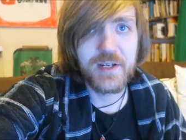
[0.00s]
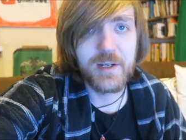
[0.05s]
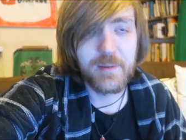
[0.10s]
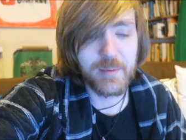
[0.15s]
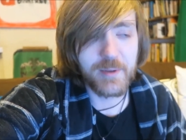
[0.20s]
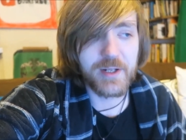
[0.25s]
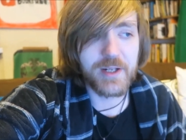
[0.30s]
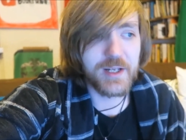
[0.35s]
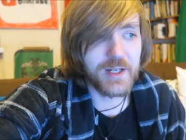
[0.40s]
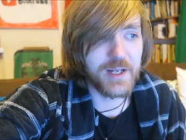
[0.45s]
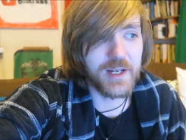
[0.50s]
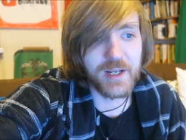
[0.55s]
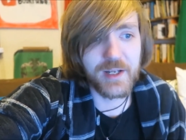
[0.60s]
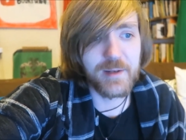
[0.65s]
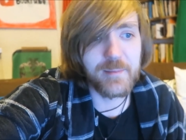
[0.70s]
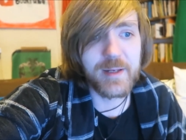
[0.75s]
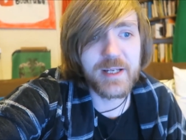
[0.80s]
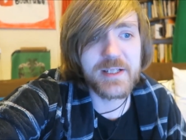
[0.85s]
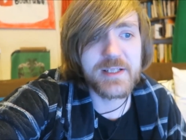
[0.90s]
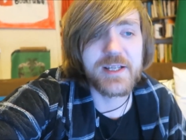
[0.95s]
But in the
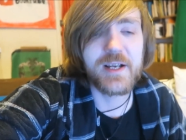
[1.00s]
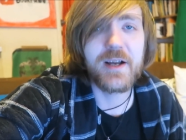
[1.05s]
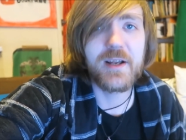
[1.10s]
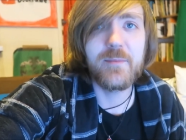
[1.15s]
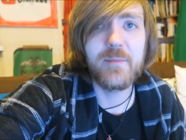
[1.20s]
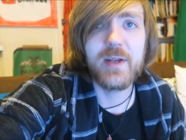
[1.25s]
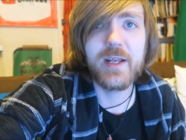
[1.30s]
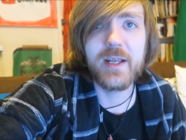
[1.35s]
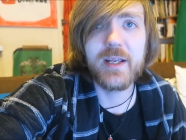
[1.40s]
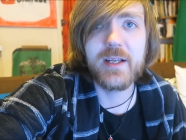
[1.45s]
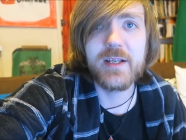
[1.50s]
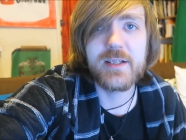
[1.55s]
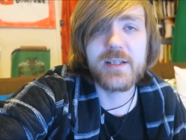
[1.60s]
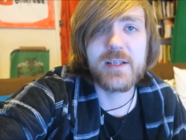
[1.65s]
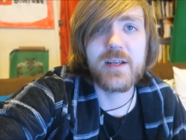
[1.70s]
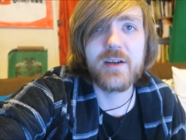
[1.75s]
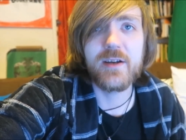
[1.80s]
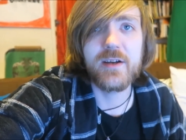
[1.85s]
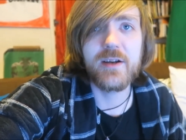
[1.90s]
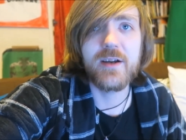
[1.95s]
meantime, it is
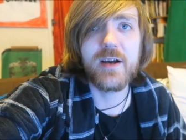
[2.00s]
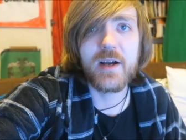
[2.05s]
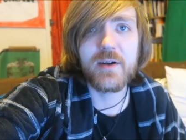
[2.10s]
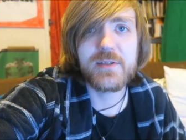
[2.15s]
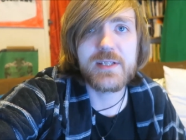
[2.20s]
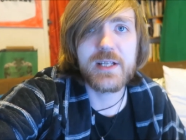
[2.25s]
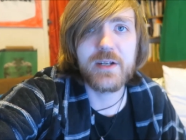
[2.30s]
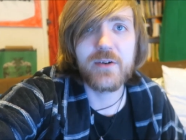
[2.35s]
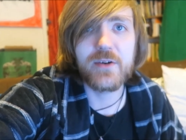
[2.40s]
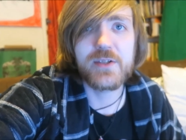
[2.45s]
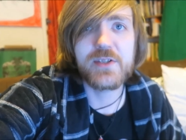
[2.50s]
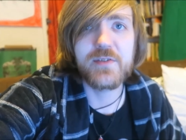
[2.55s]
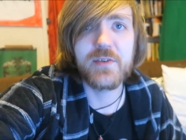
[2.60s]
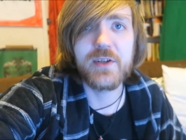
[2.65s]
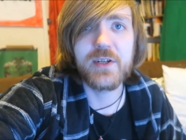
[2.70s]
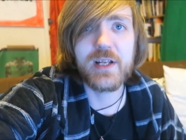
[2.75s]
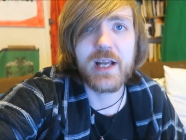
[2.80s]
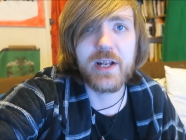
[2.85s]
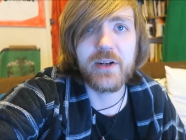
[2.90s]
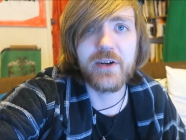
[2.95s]
at her house in
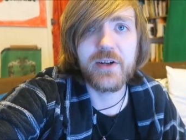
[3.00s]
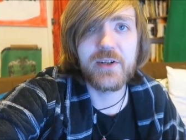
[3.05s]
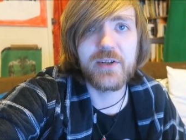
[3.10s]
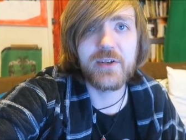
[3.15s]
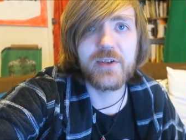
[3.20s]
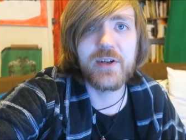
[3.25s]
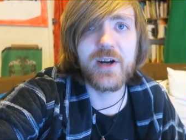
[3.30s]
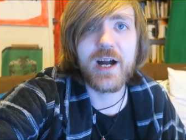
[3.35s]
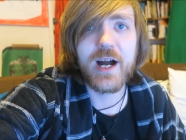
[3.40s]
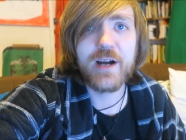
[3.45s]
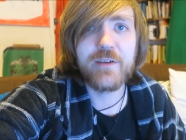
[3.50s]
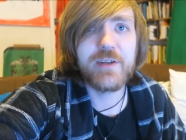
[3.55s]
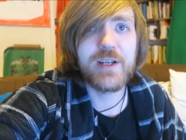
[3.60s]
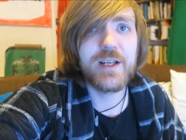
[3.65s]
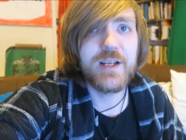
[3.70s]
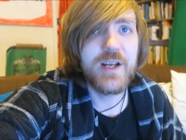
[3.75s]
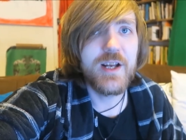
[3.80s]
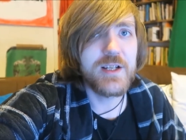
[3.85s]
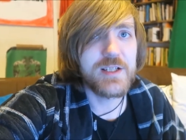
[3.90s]
Oxford and I do not have it.